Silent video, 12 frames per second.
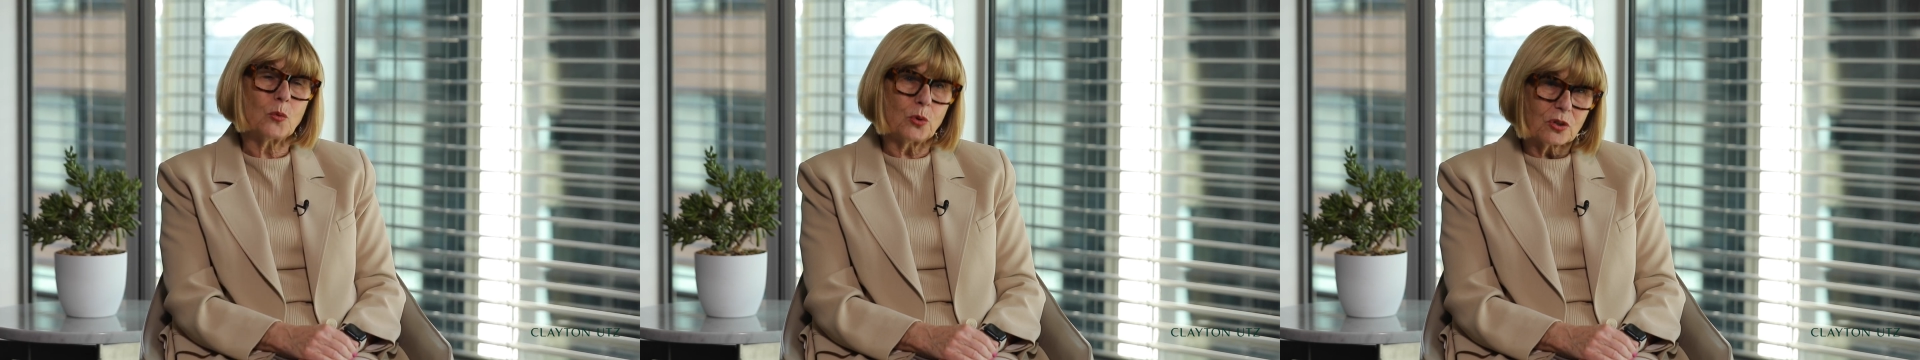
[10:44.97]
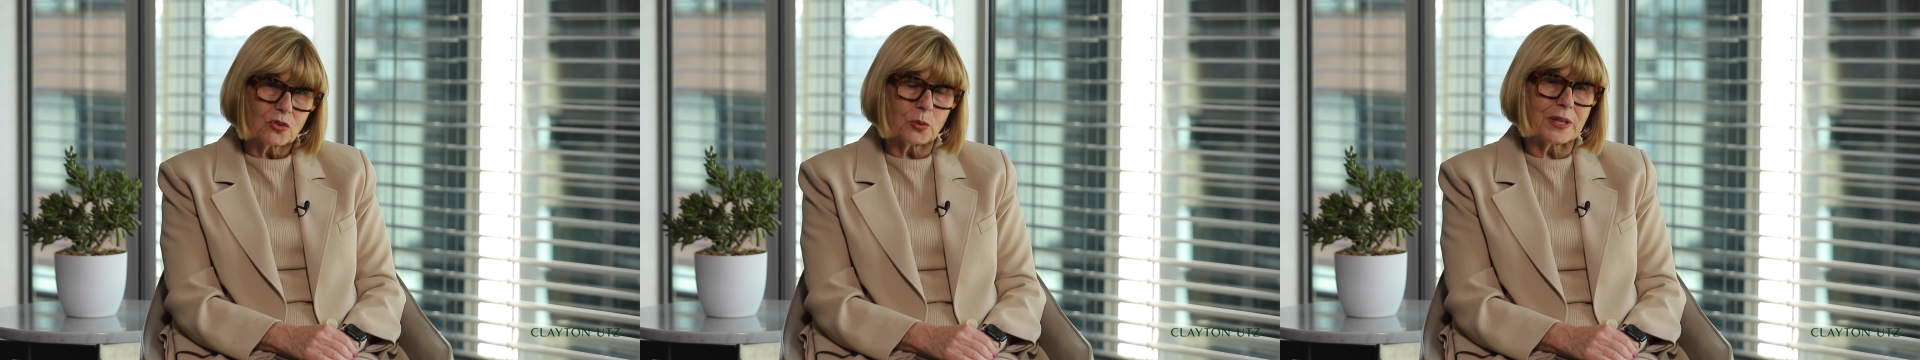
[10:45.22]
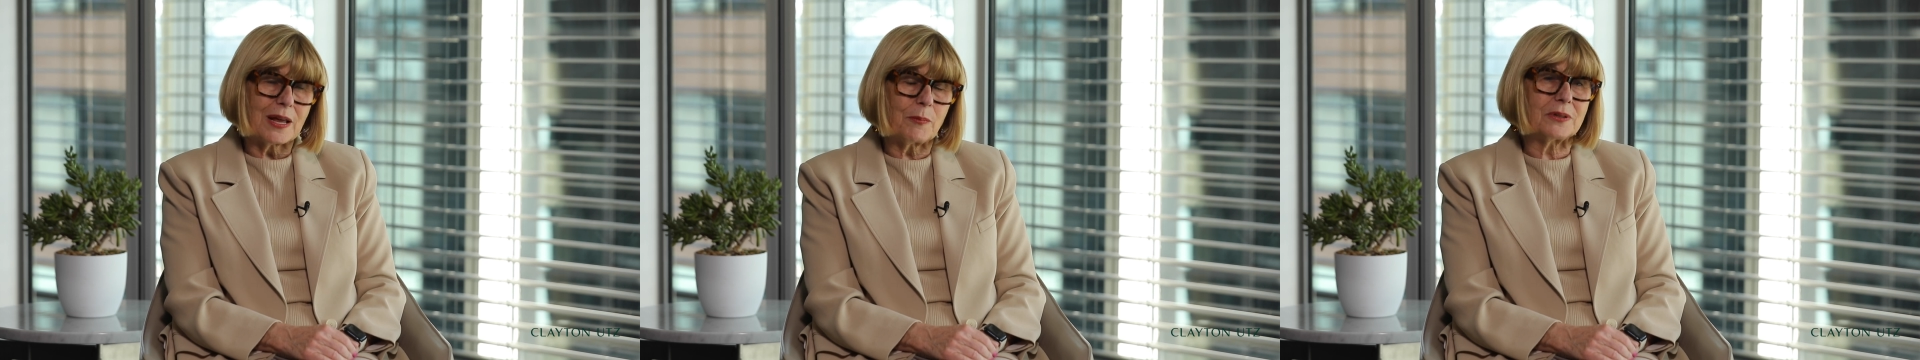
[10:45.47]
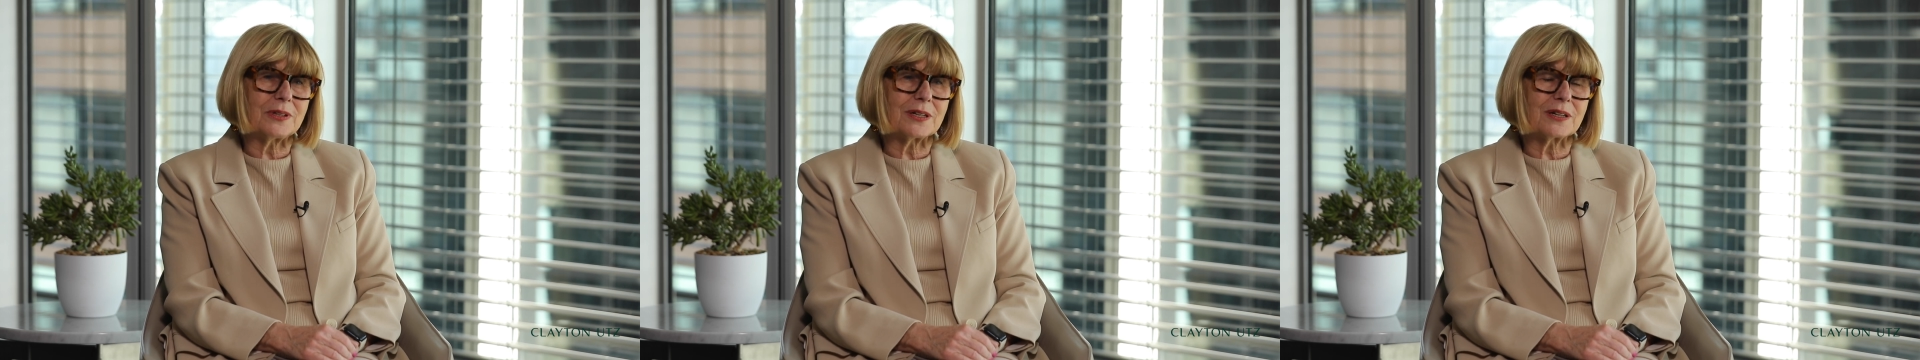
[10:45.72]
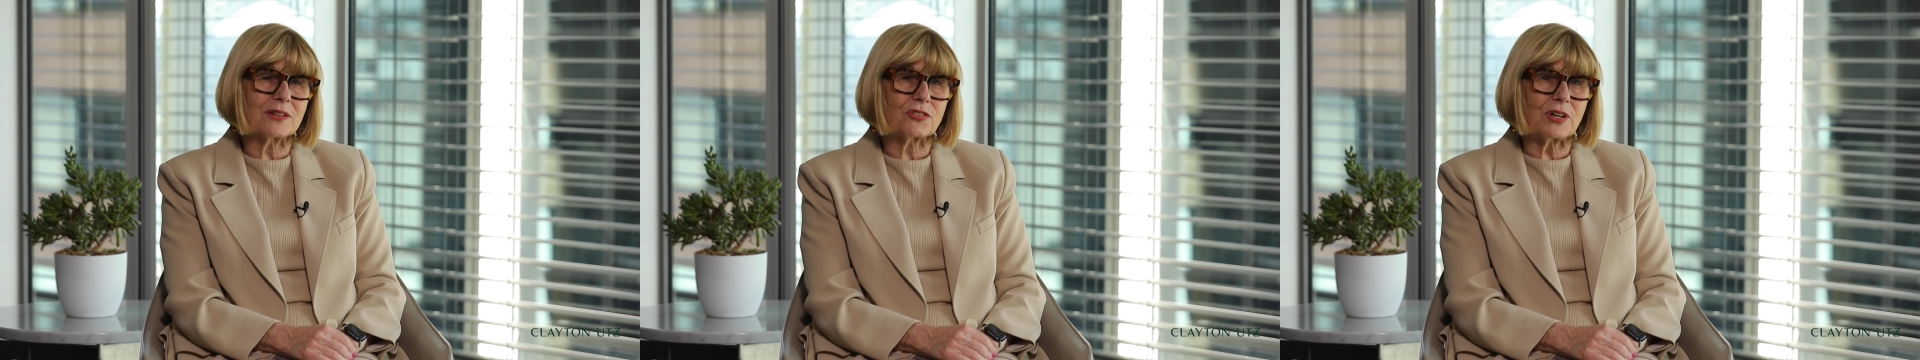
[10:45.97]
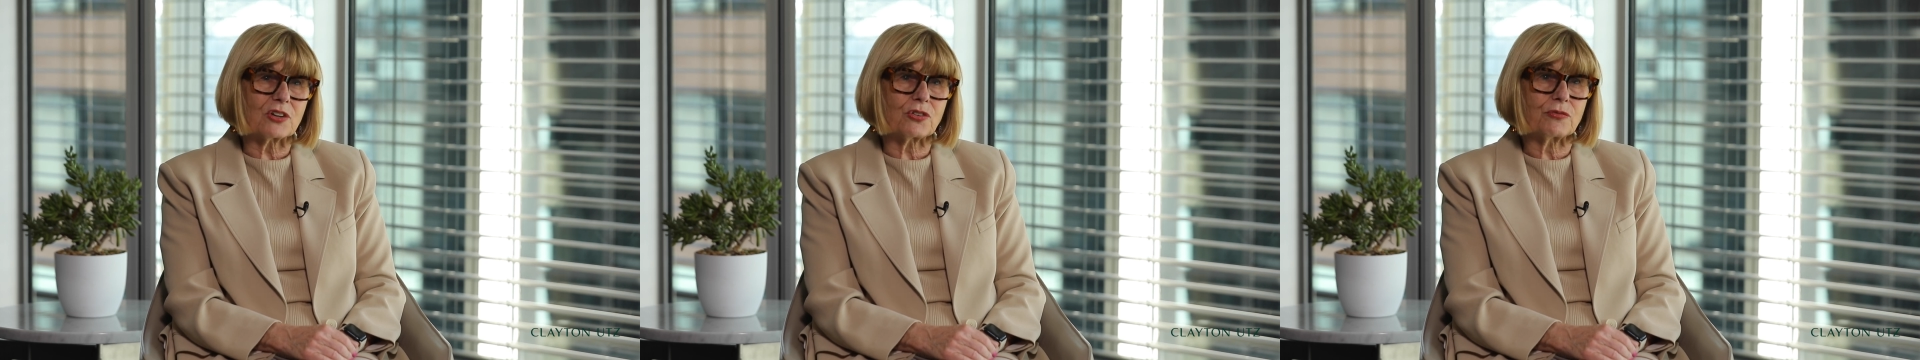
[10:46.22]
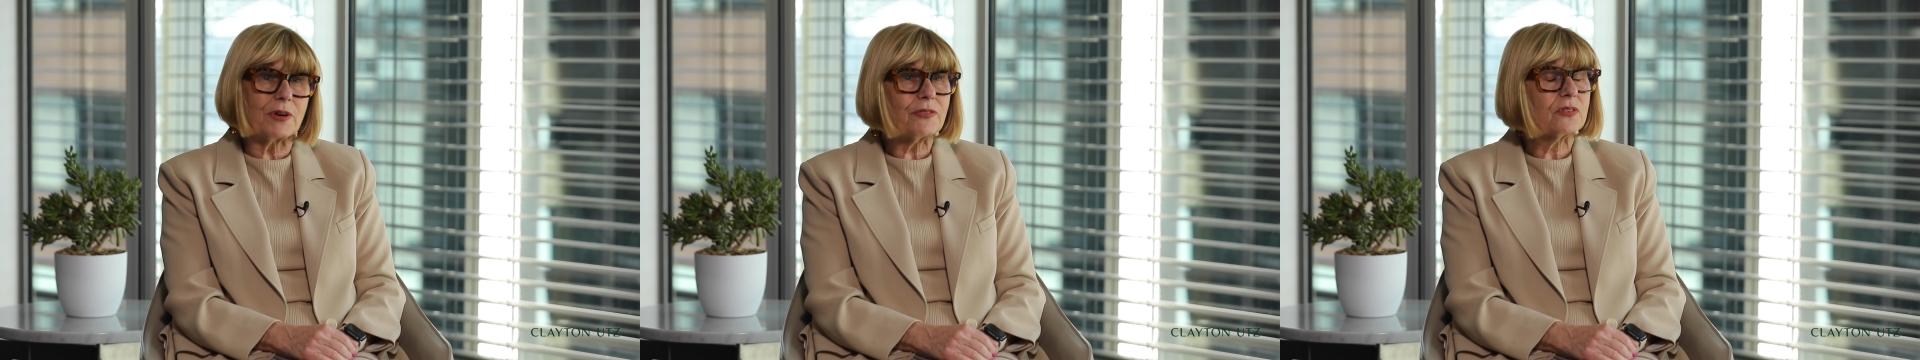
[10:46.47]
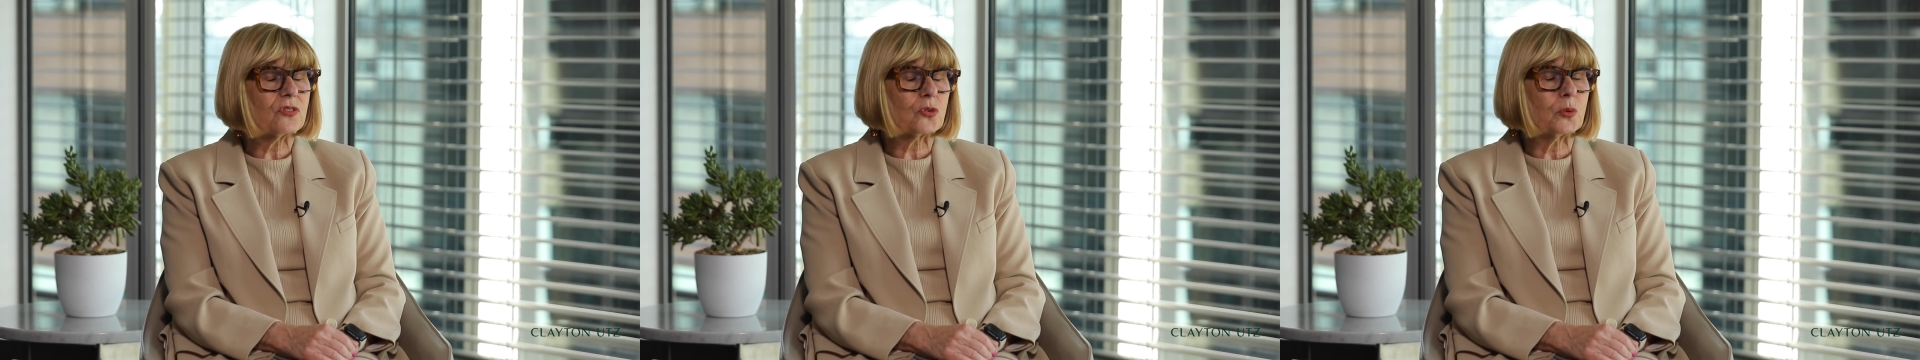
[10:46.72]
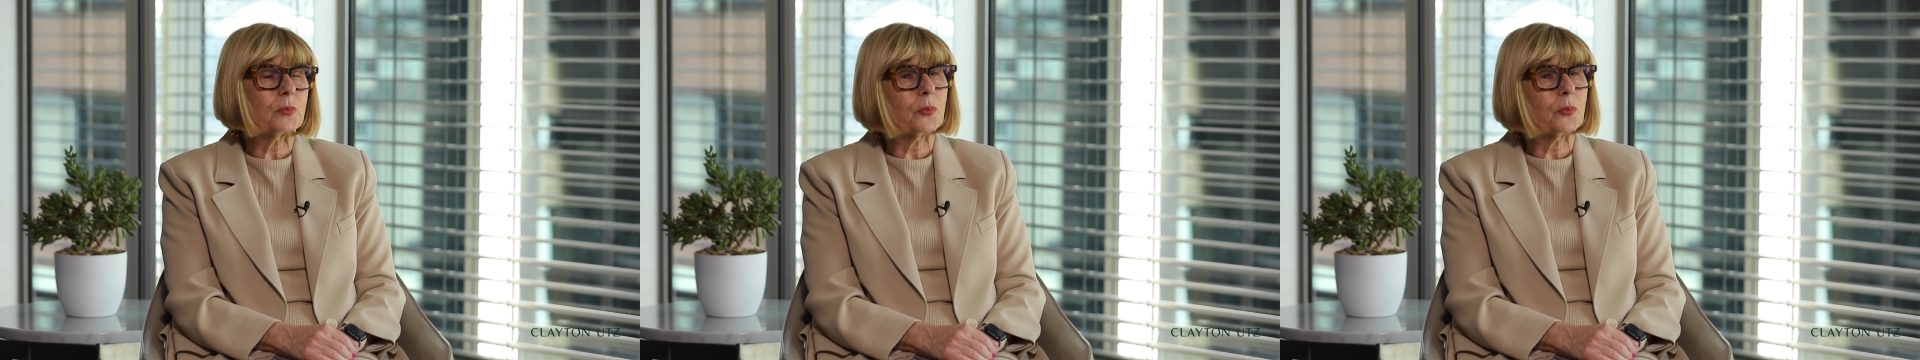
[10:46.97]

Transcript: works with our building and construction reference group,